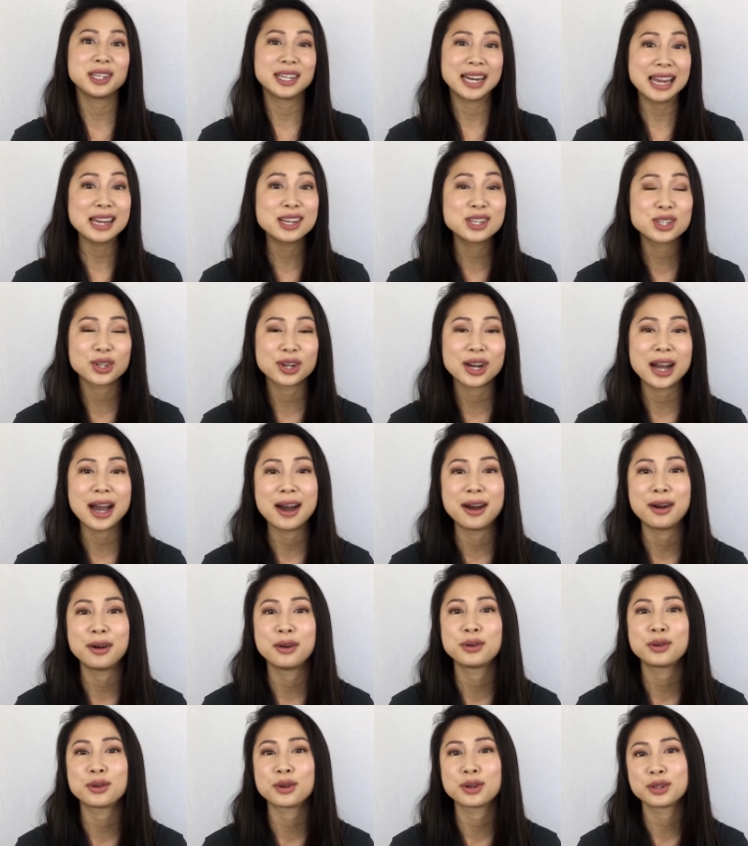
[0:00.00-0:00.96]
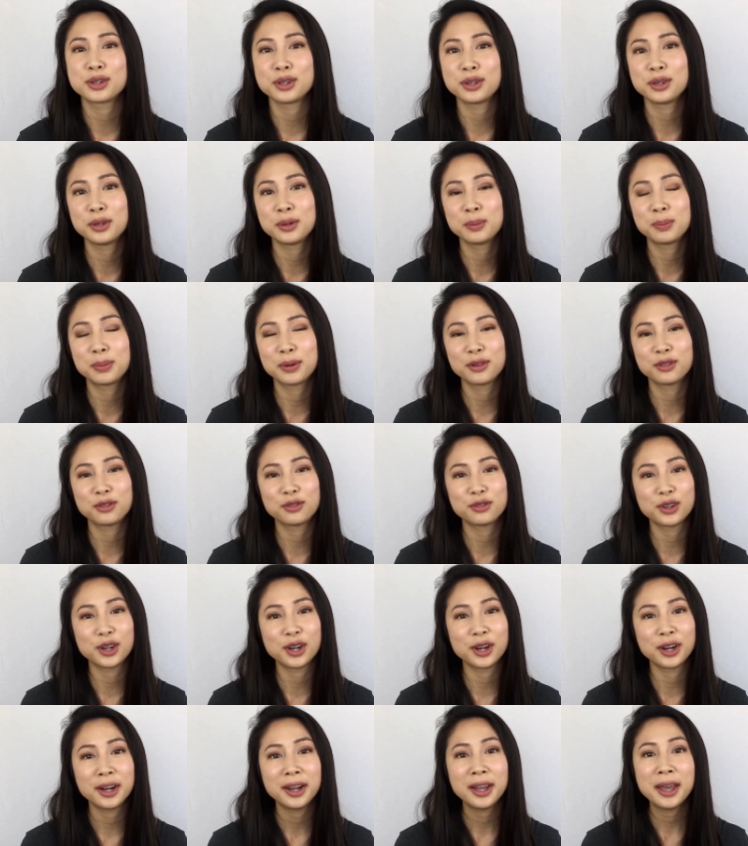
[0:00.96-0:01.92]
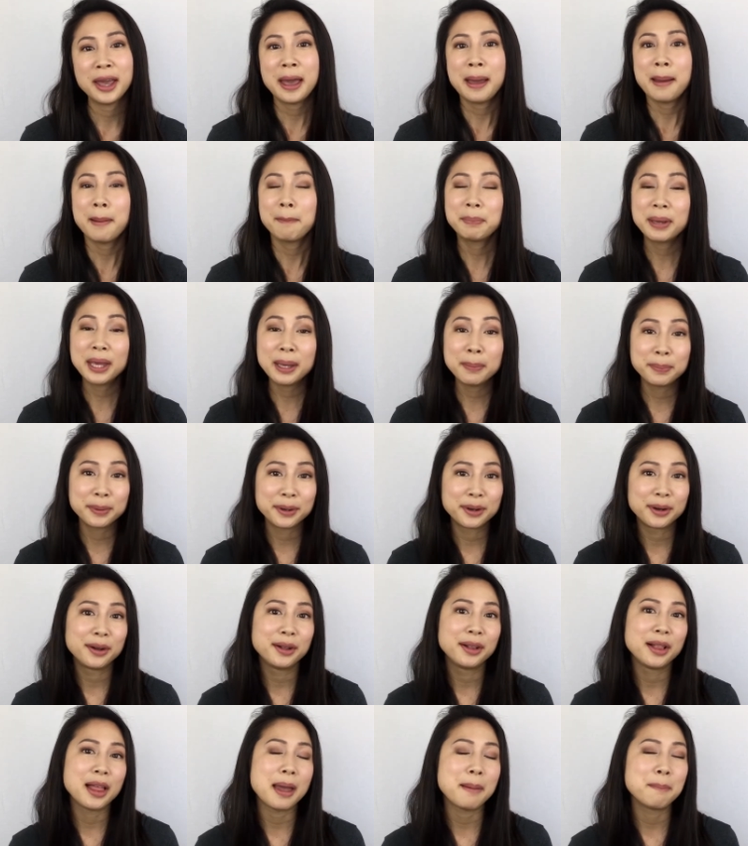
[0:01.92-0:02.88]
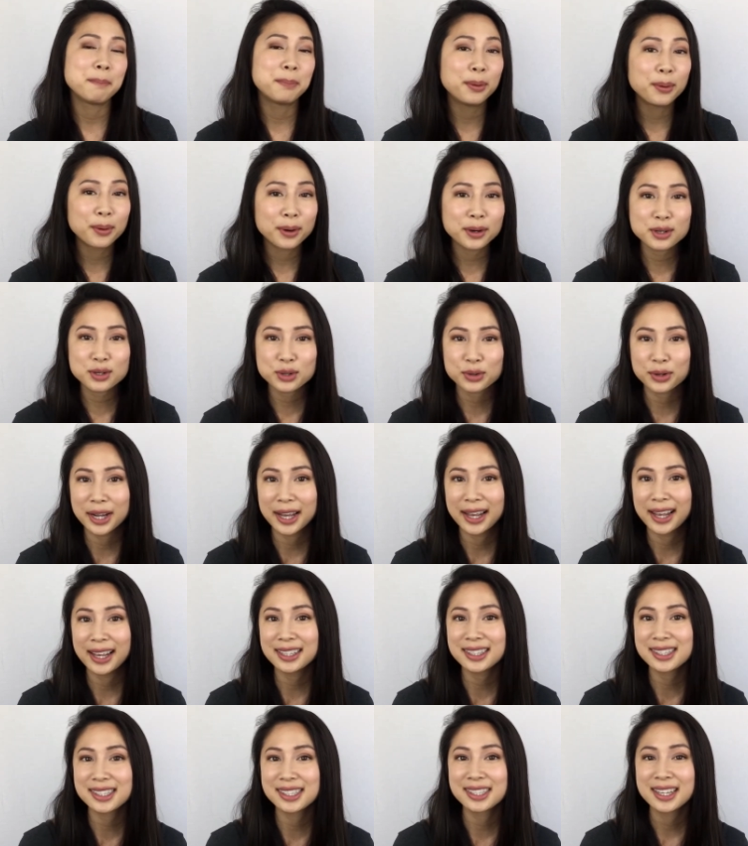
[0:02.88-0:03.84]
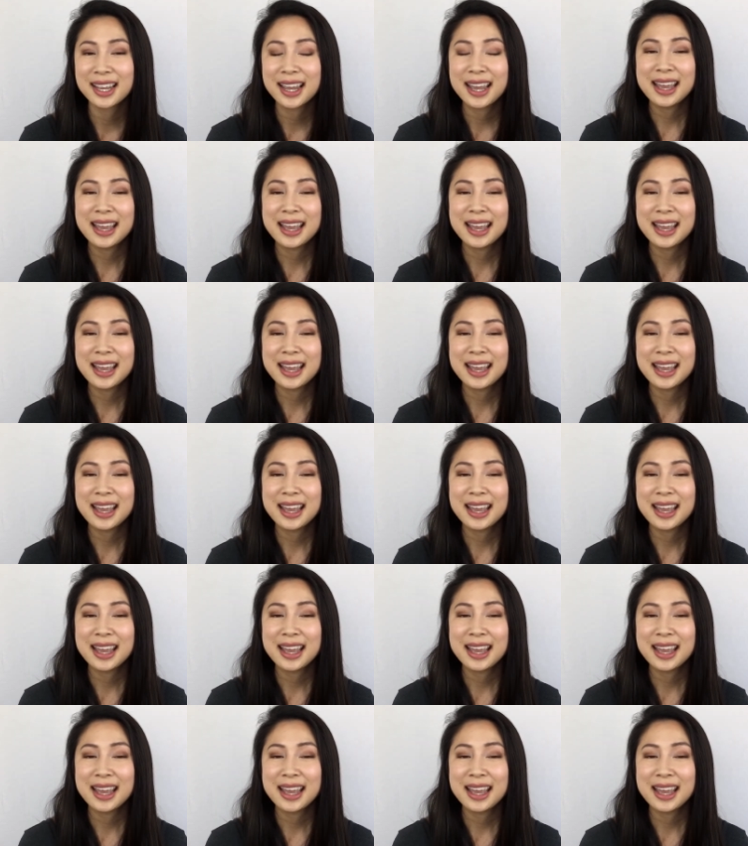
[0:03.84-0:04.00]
nature out, or do you prefer people and portraits?